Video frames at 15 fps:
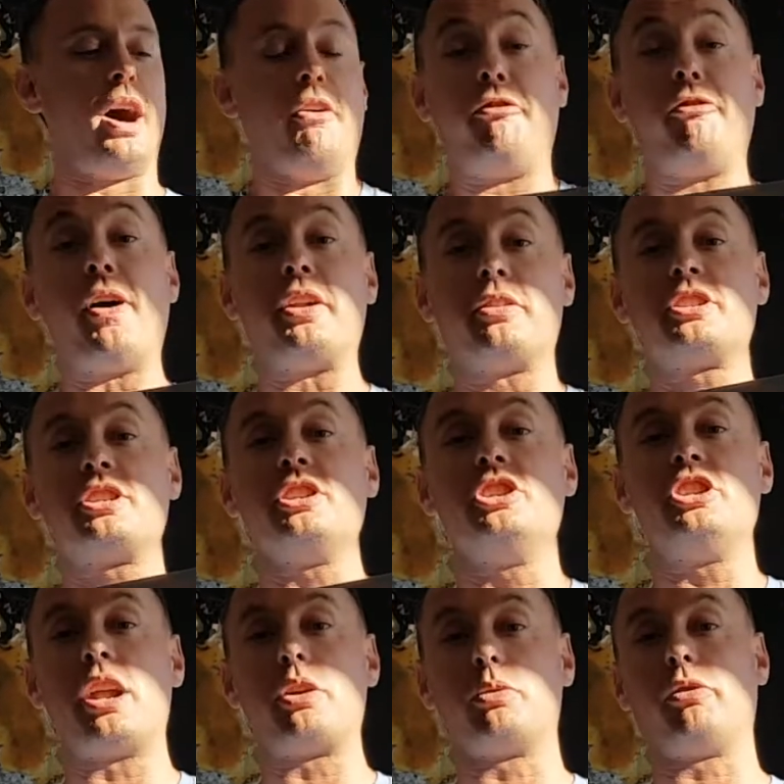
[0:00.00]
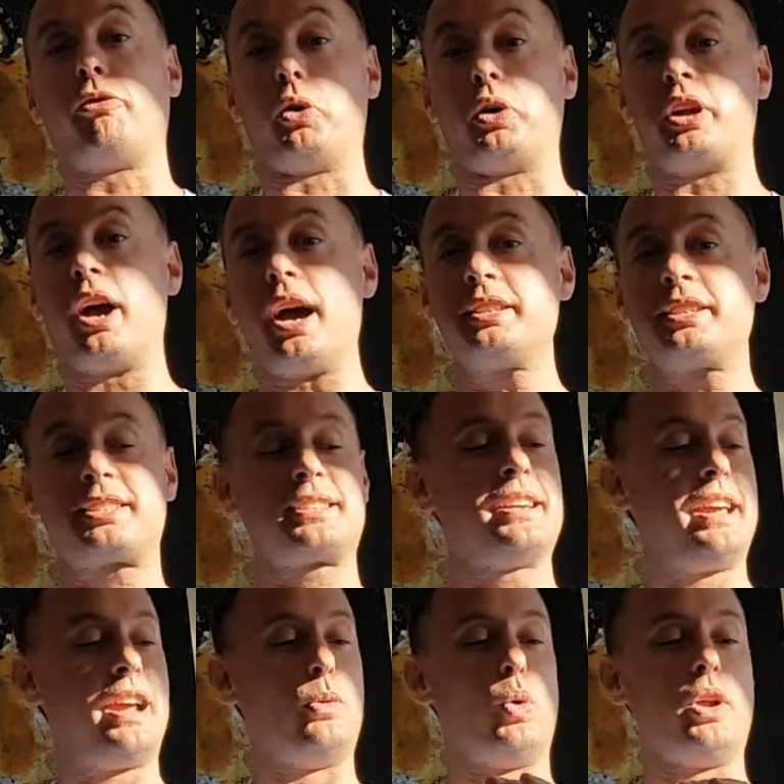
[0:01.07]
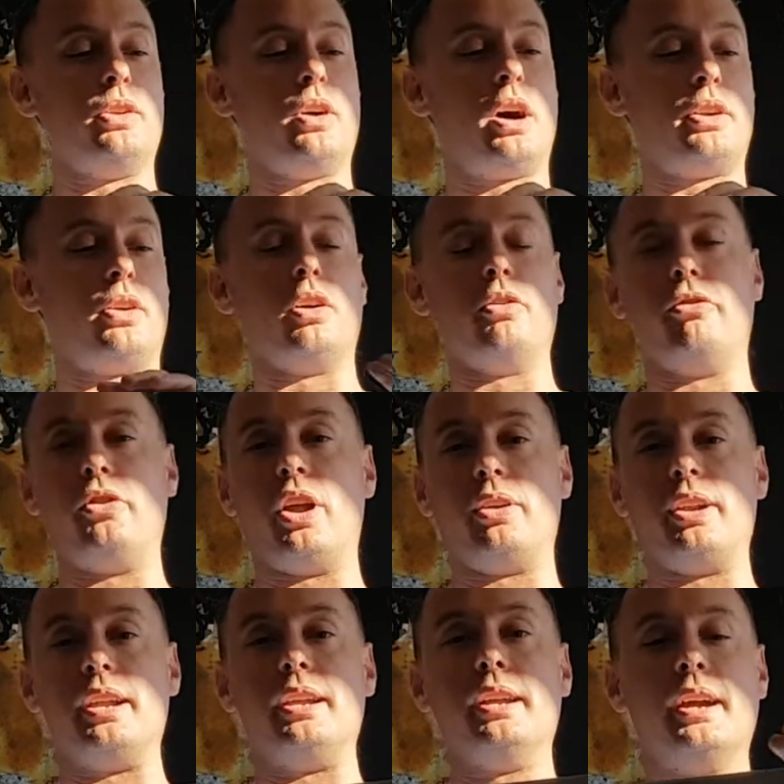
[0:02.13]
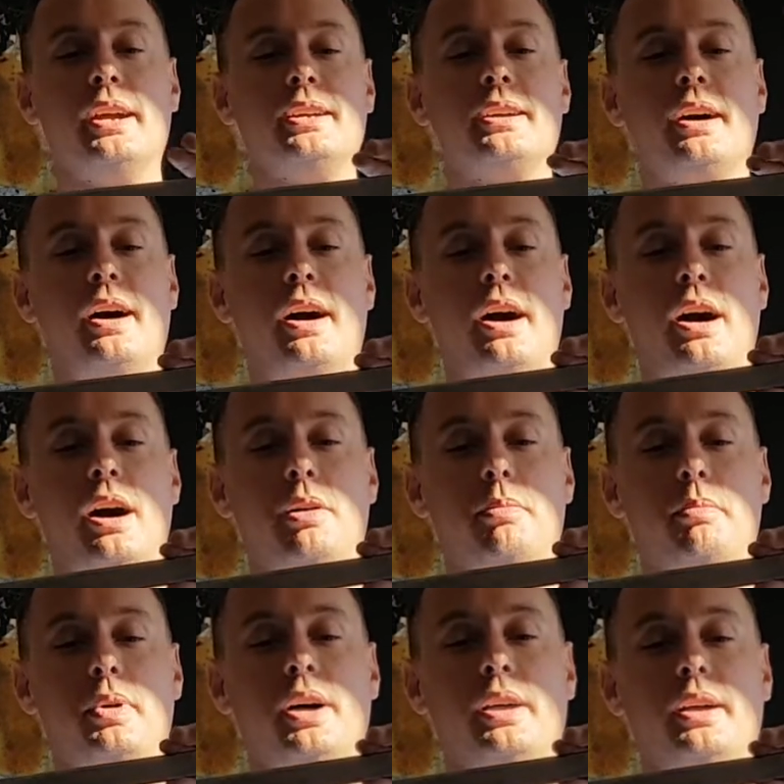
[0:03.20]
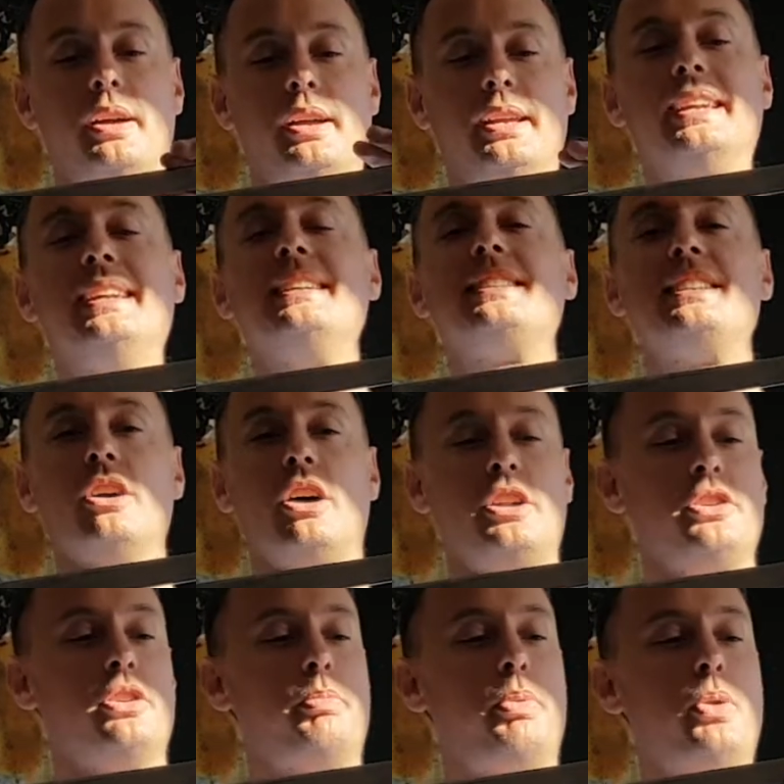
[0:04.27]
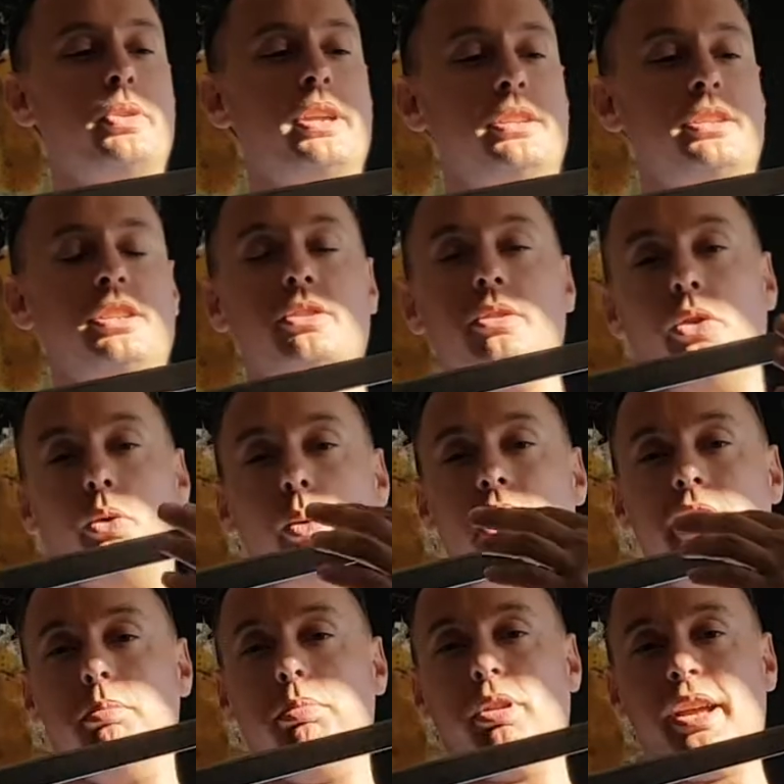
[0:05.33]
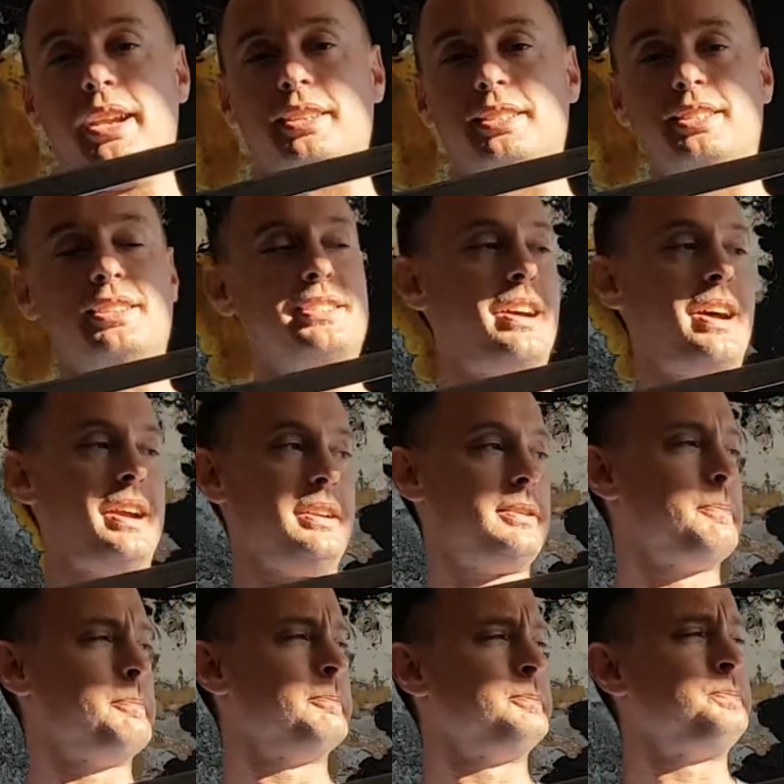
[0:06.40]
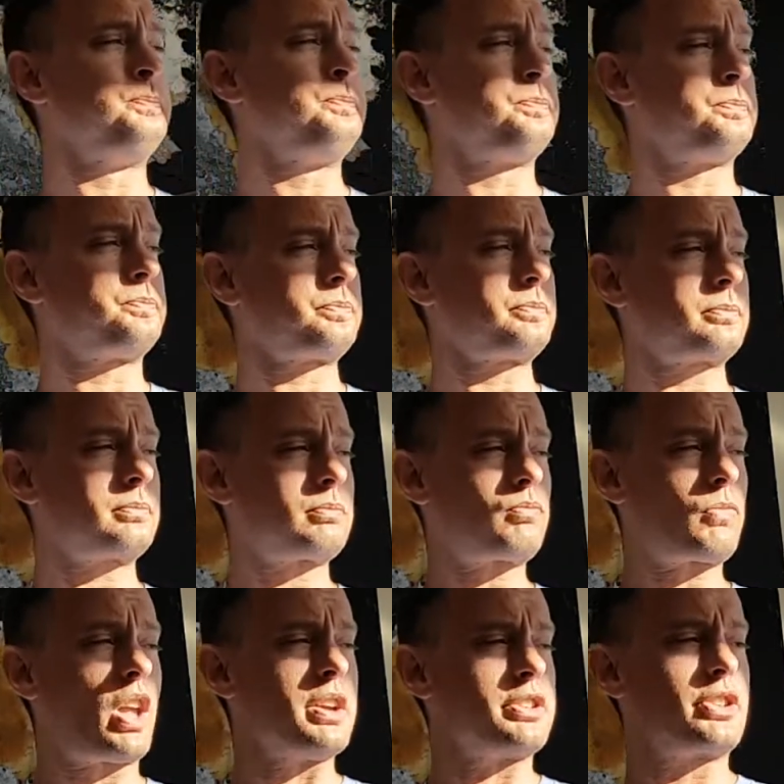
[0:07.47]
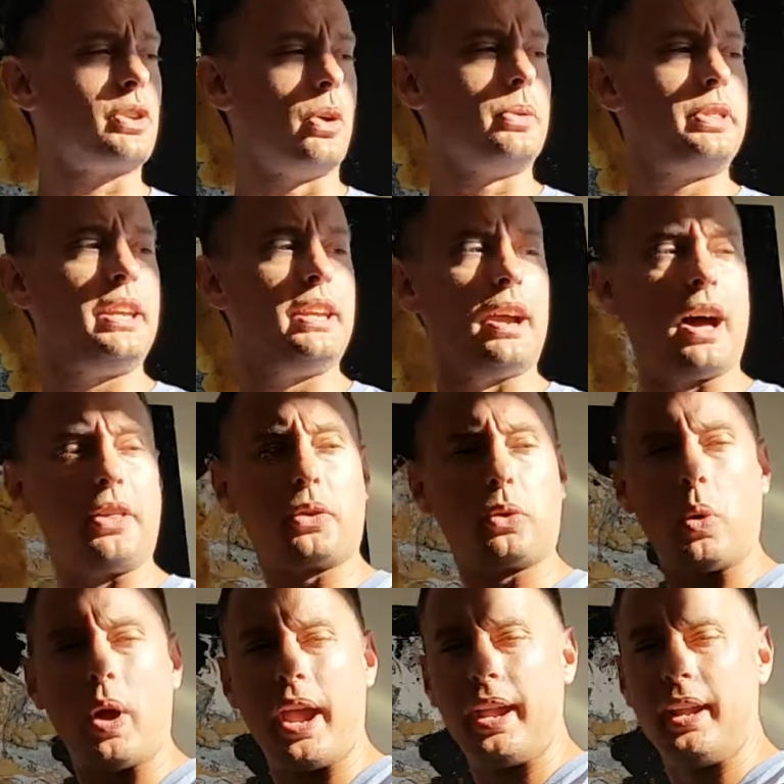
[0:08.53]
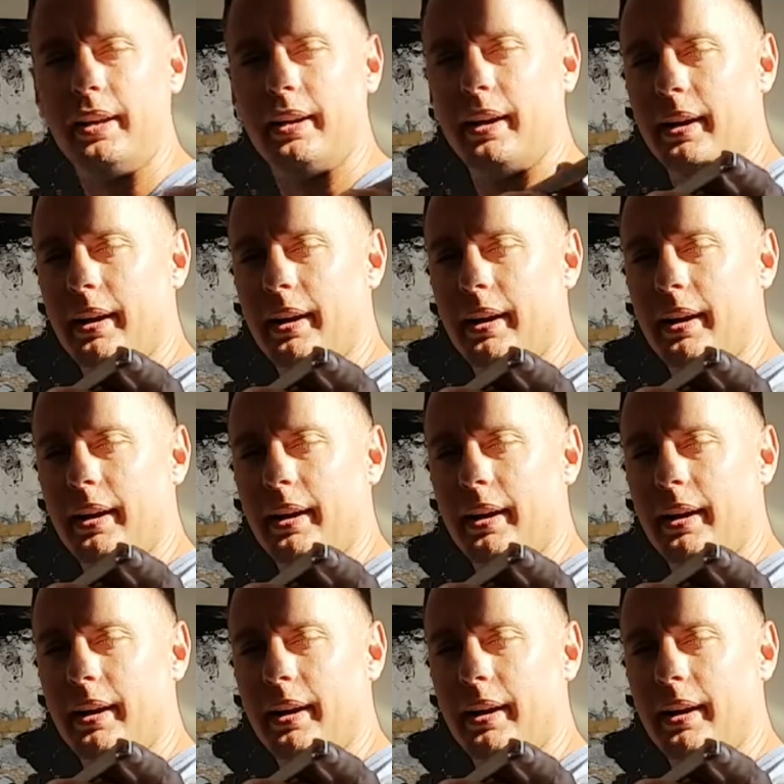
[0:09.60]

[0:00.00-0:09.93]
Fetters in general for cuts and whatnot are very easy on your opponent due to the way the blade is designed. So the other way